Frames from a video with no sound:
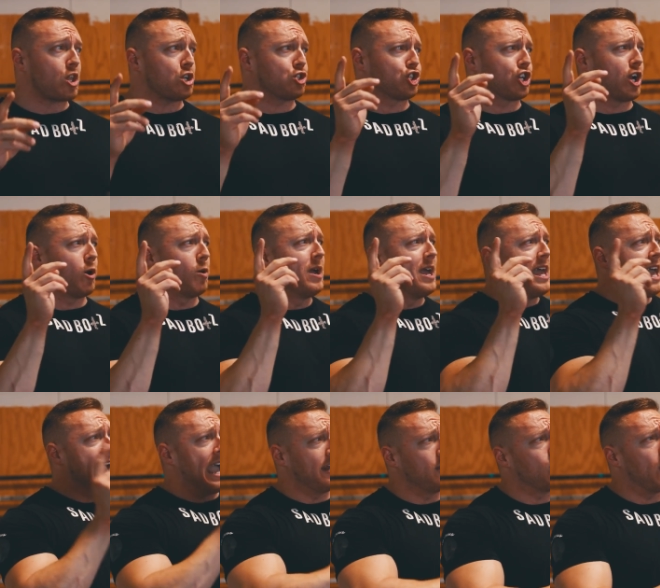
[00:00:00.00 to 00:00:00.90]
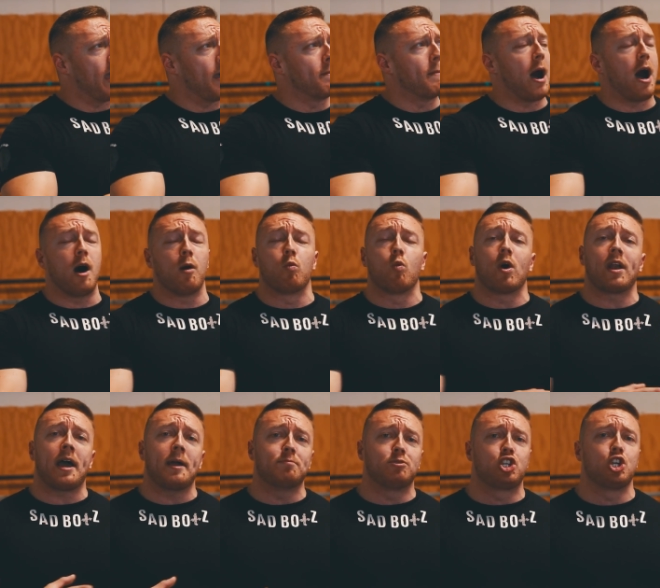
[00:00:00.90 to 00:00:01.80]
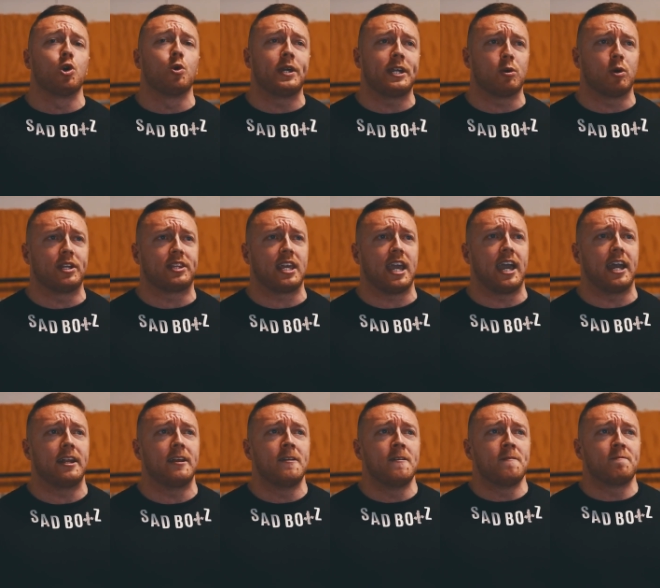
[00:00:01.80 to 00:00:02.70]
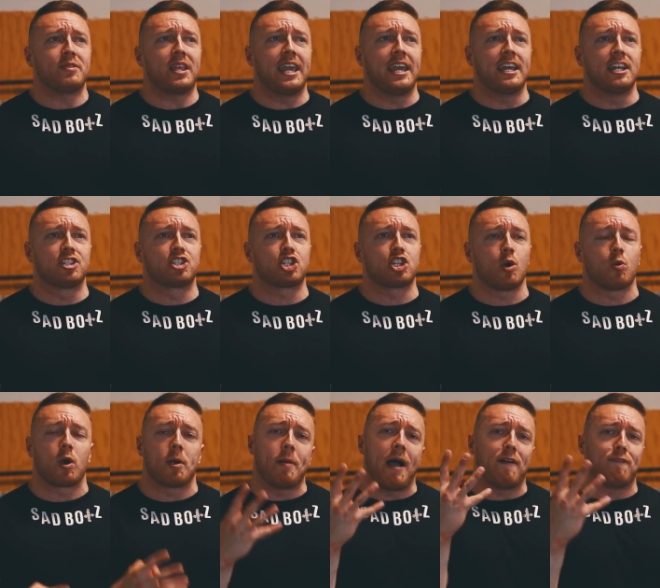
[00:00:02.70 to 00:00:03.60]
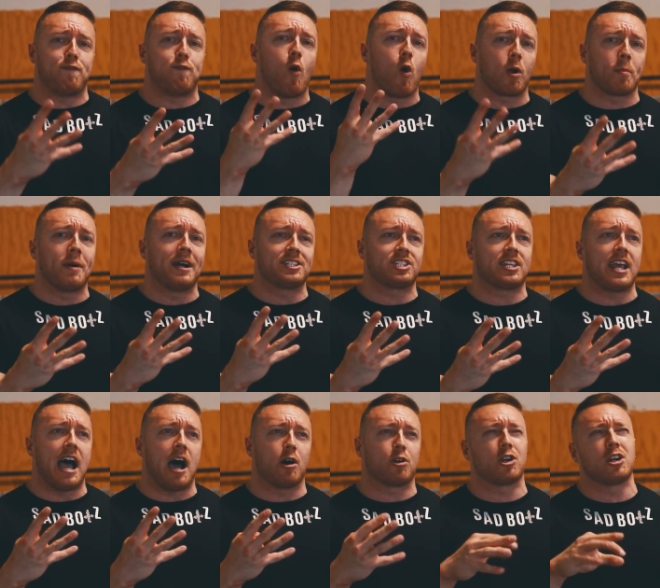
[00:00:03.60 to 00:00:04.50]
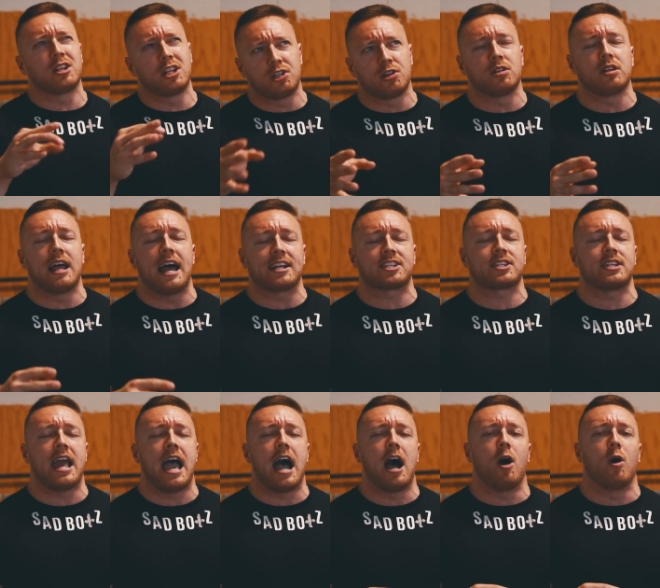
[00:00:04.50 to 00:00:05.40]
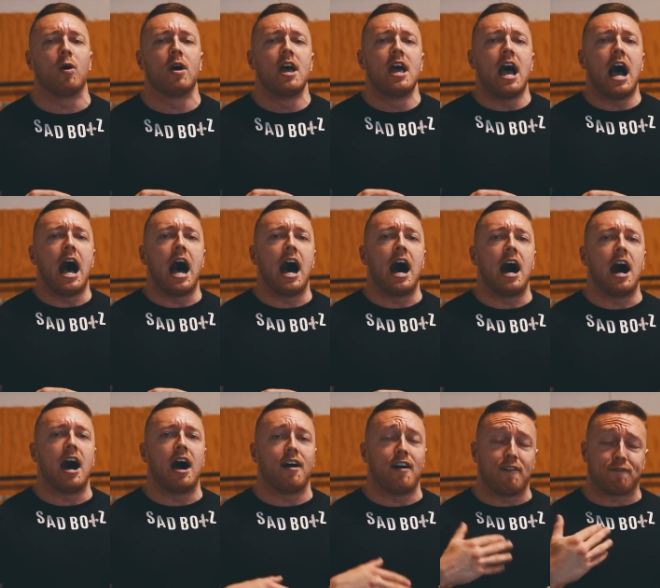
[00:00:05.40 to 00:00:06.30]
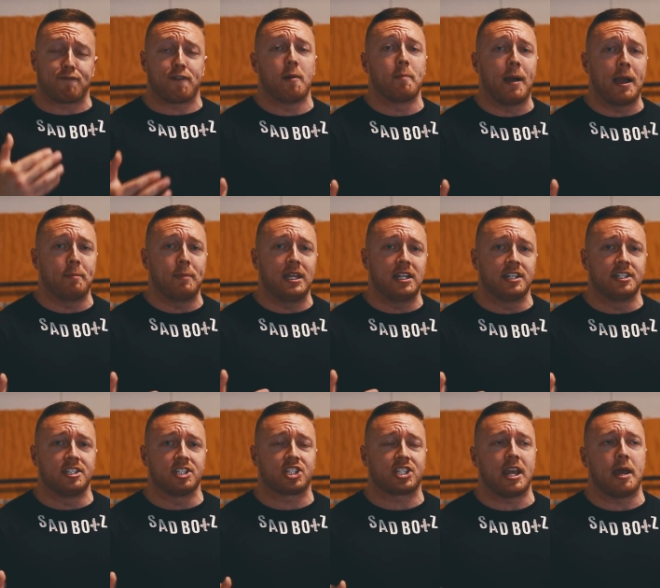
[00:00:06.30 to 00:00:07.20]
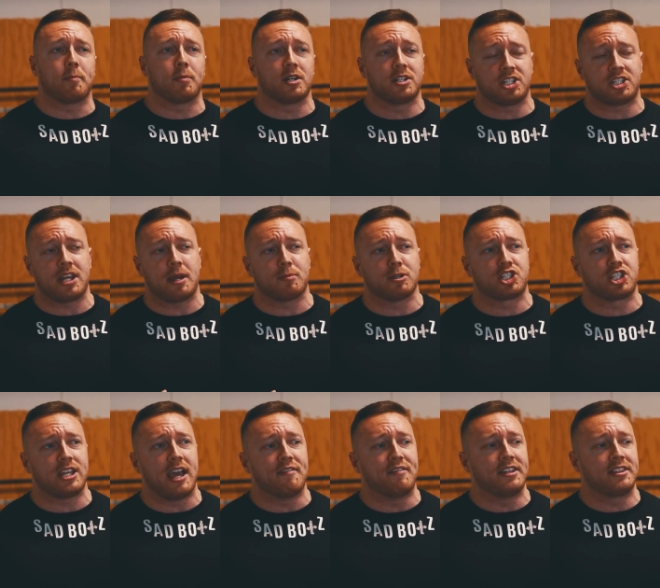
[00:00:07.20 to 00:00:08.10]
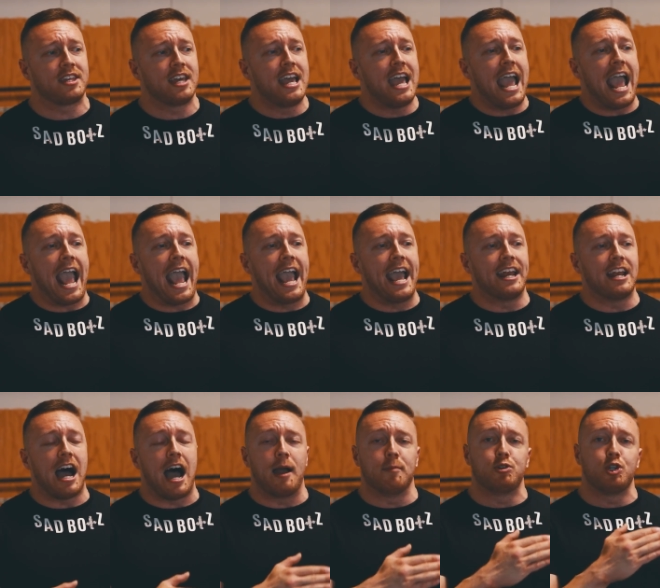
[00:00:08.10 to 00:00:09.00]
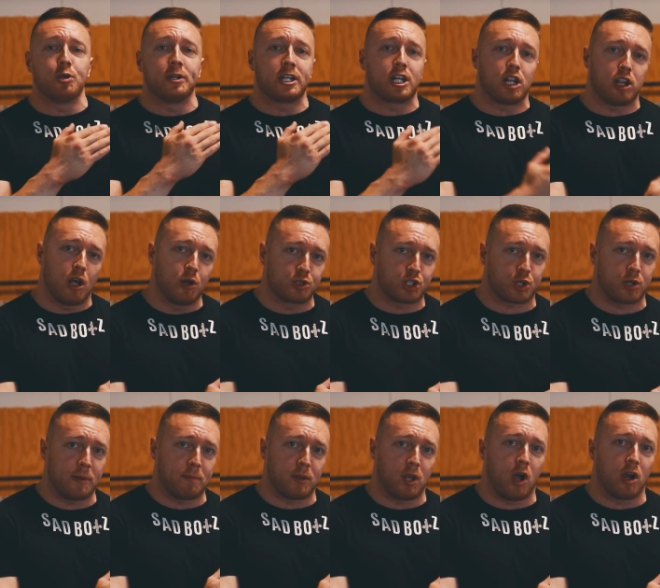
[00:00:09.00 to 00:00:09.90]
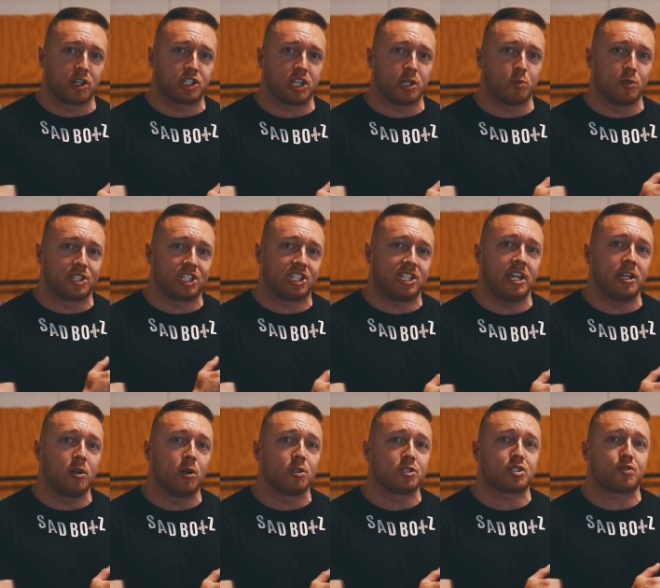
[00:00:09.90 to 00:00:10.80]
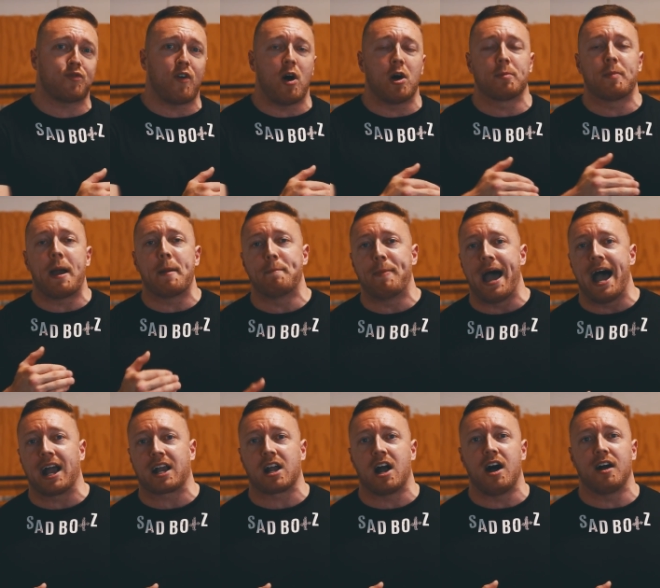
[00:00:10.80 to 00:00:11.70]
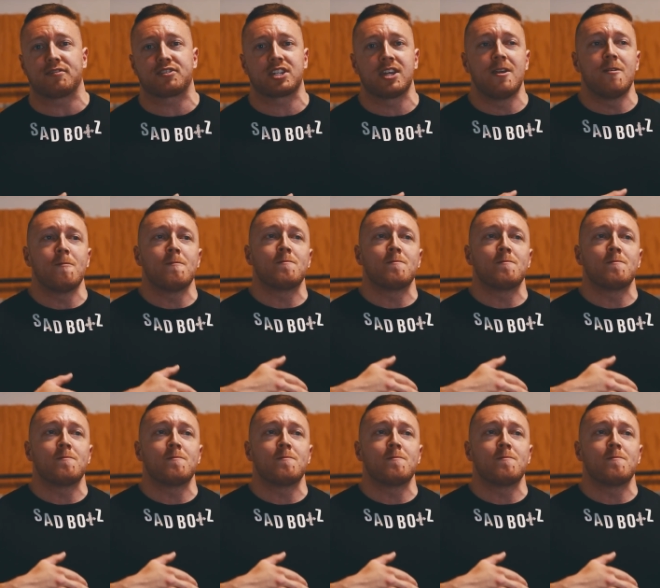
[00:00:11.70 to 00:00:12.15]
So anyway, uh, what I'm doing with it is, so we're about four months out or a little less now uh, from my meet in December, December seventh, and I'm doing close grip Larson with singles followed by back offs.